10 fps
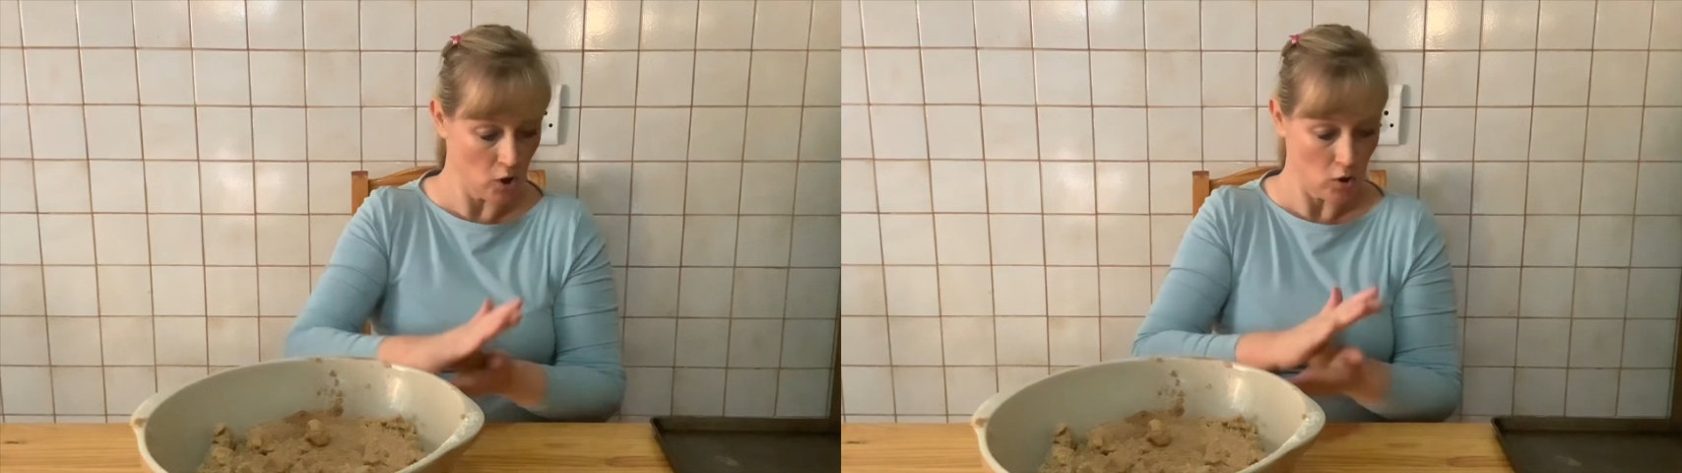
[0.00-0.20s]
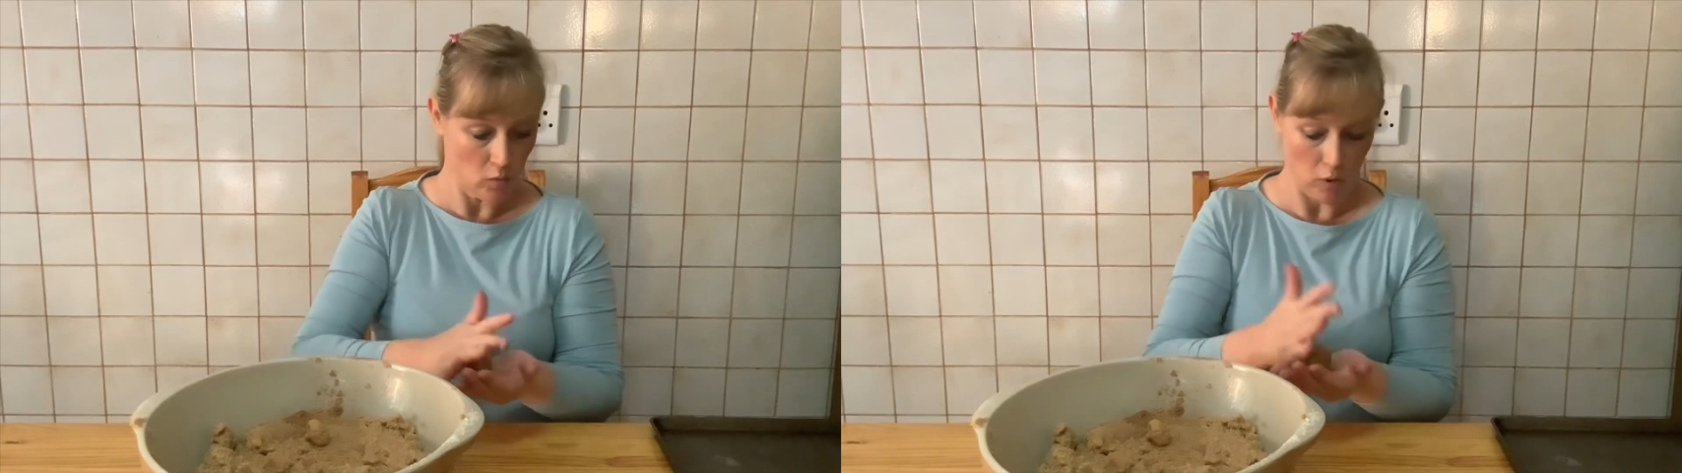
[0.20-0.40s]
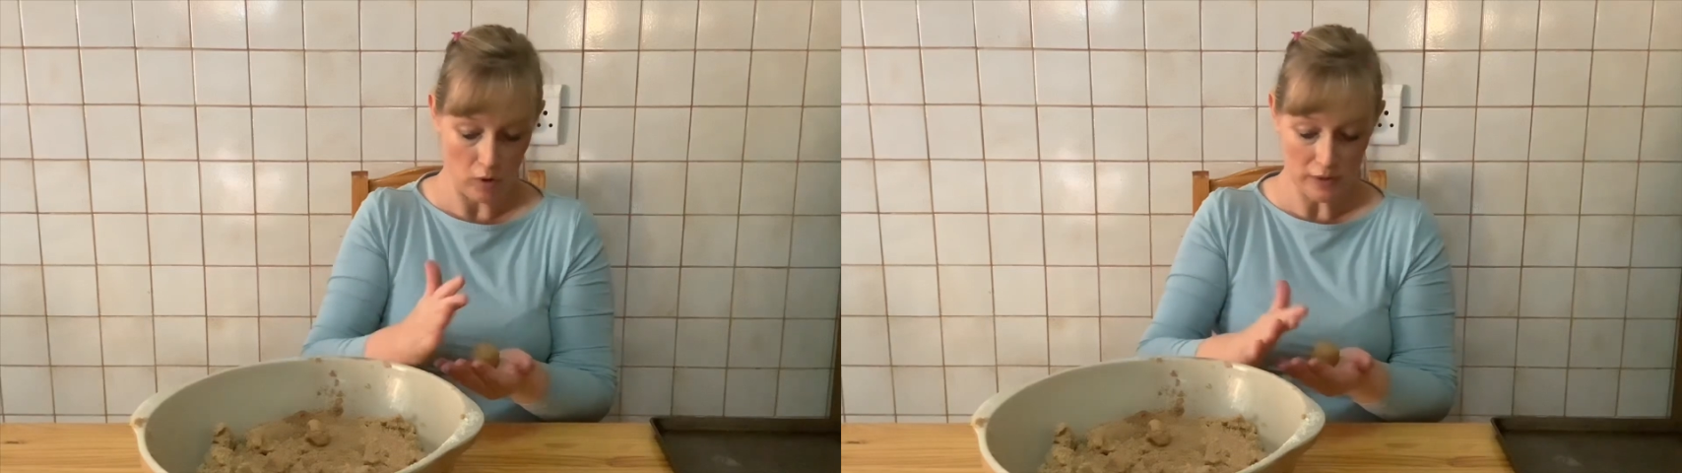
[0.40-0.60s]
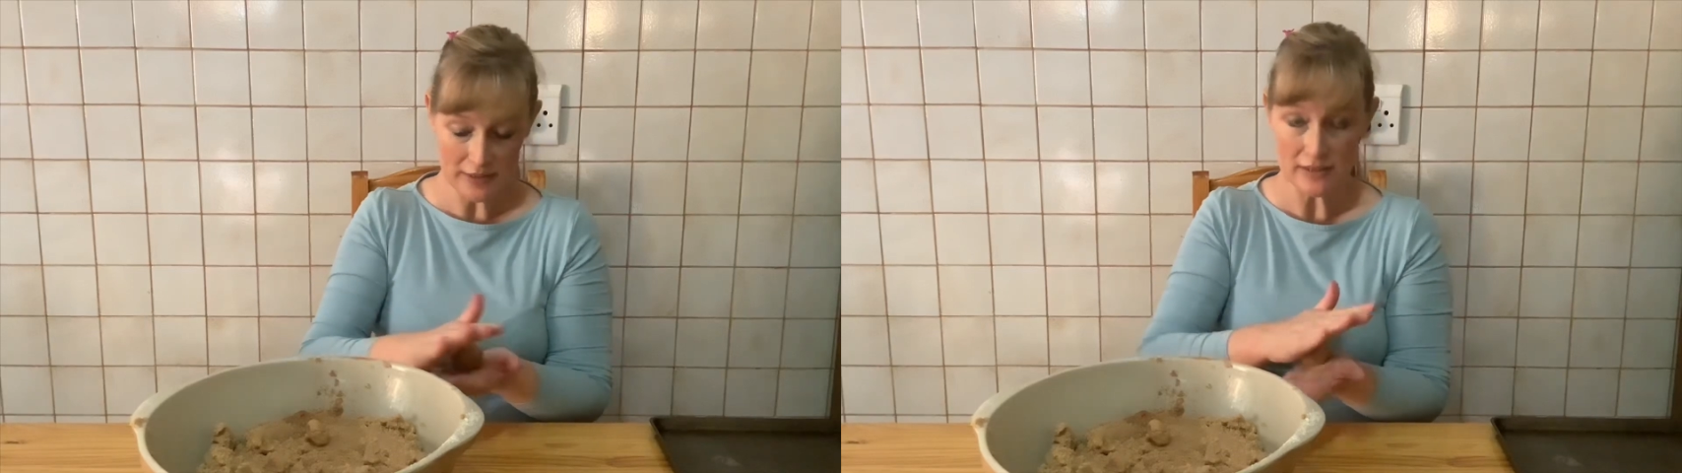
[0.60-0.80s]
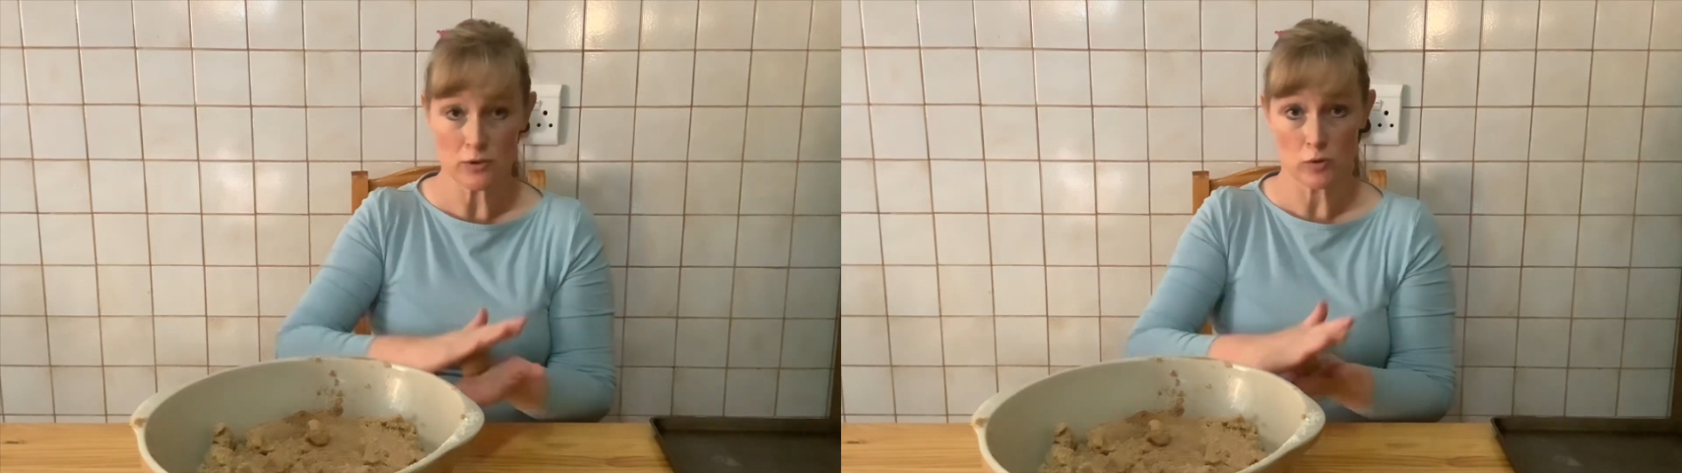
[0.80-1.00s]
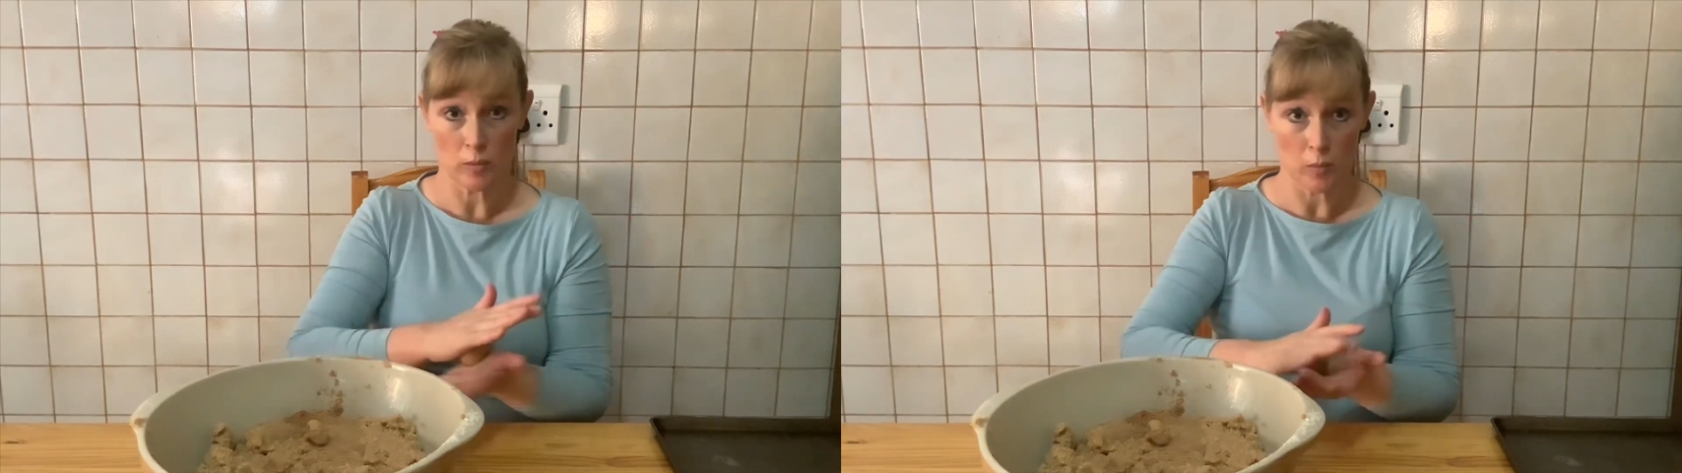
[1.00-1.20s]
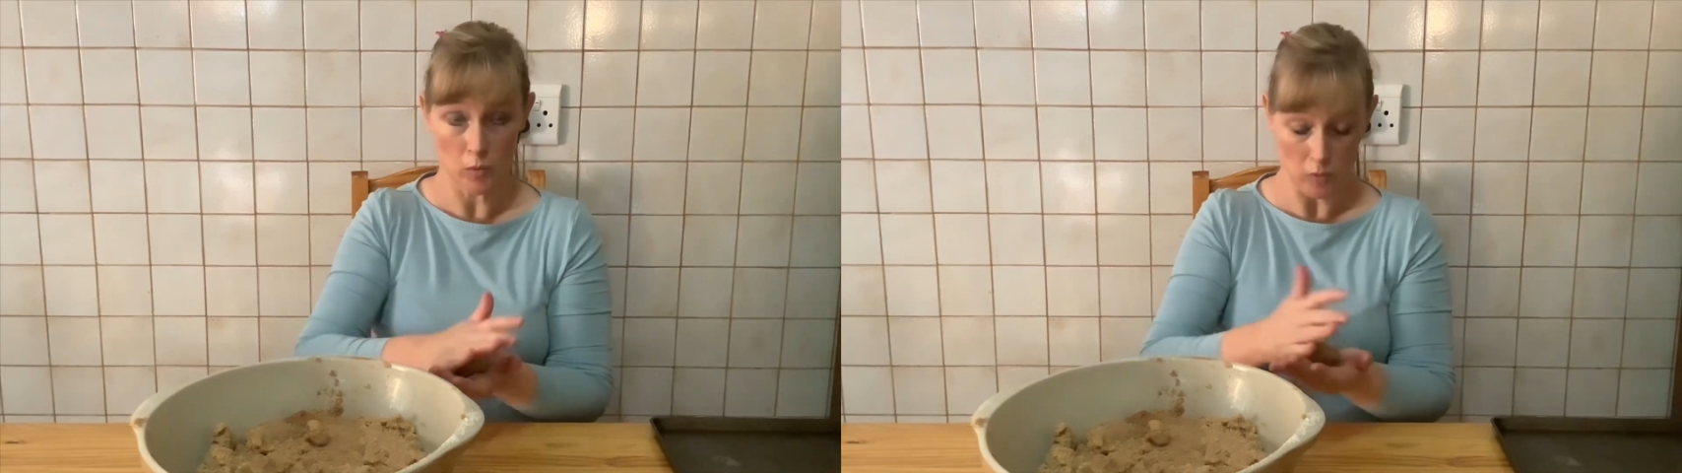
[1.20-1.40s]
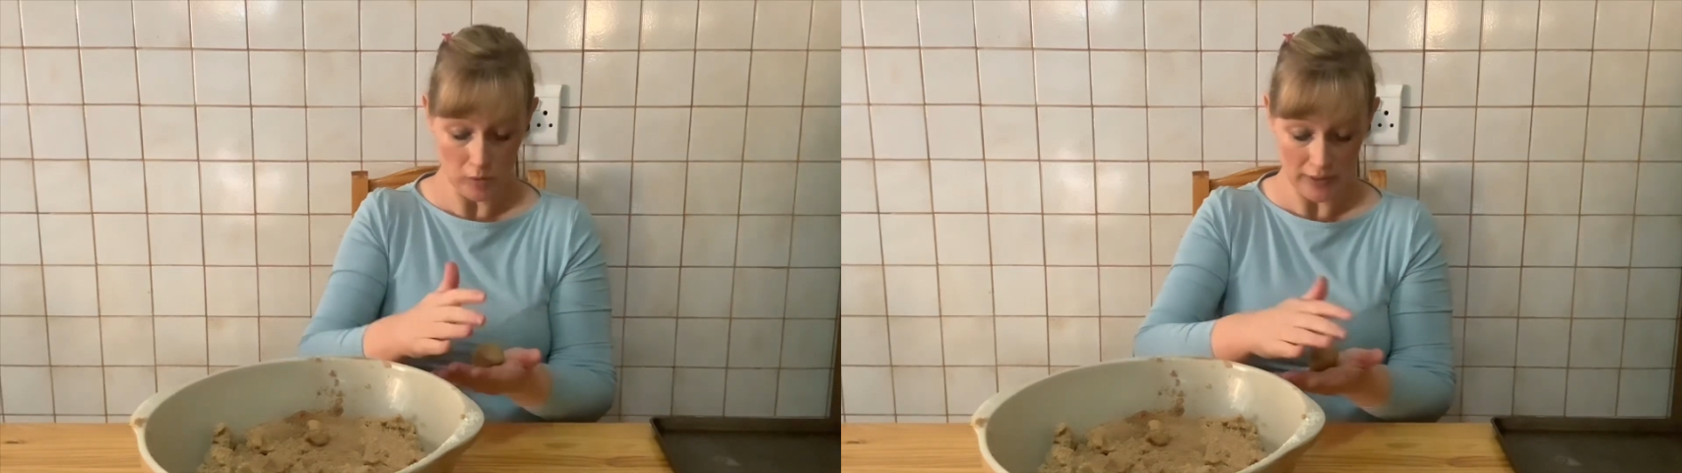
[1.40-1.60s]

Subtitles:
roll it into a ball,